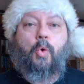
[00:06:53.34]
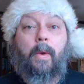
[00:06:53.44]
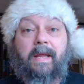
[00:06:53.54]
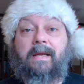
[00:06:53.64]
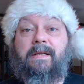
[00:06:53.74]

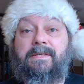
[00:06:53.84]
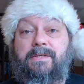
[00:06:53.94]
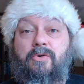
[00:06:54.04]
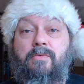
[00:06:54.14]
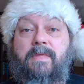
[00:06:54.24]
we can
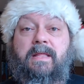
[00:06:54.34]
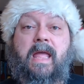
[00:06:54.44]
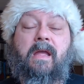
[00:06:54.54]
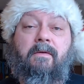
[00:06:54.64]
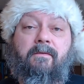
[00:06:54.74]
assume that
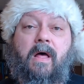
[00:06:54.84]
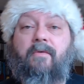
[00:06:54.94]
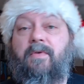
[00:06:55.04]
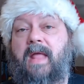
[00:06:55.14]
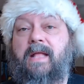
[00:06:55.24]
they could
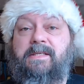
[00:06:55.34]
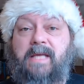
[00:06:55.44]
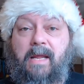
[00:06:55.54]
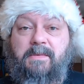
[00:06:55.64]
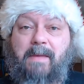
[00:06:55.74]
evolve in that
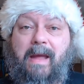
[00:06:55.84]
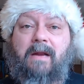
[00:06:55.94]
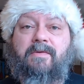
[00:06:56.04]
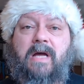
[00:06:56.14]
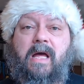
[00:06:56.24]
same
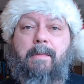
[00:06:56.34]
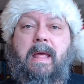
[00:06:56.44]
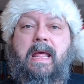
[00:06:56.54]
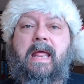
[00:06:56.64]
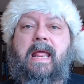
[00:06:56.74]
span of time
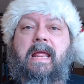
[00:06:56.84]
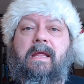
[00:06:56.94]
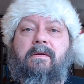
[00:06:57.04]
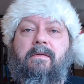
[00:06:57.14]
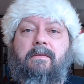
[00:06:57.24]

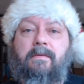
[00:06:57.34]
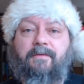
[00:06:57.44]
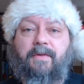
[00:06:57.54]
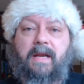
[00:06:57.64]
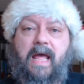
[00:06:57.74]
in
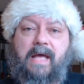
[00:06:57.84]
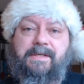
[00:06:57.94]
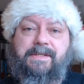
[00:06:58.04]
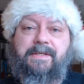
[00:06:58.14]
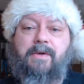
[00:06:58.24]
the
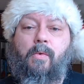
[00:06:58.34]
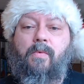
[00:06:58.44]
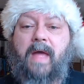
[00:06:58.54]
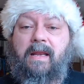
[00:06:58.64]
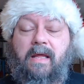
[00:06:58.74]
Flanaess.
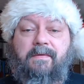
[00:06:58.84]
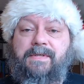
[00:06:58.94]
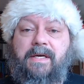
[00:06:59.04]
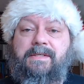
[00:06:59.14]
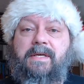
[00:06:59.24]
So that
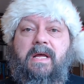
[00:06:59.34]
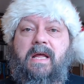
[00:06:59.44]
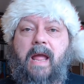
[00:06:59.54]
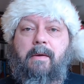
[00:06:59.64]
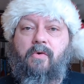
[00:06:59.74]
gives us
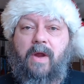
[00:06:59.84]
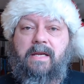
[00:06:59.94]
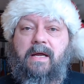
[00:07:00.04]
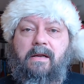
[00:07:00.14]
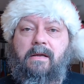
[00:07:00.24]
a
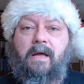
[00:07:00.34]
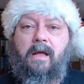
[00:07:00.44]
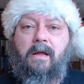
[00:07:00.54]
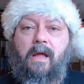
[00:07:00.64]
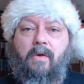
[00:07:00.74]
great
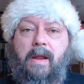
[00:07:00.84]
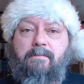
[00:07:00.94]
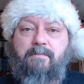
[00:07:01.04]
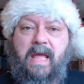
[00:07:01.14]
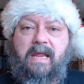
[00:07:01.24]
uh, a
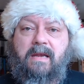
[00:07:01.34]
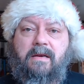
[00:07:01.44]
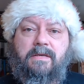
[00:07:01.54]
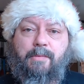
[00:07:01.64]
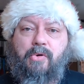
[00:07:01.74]
great pin to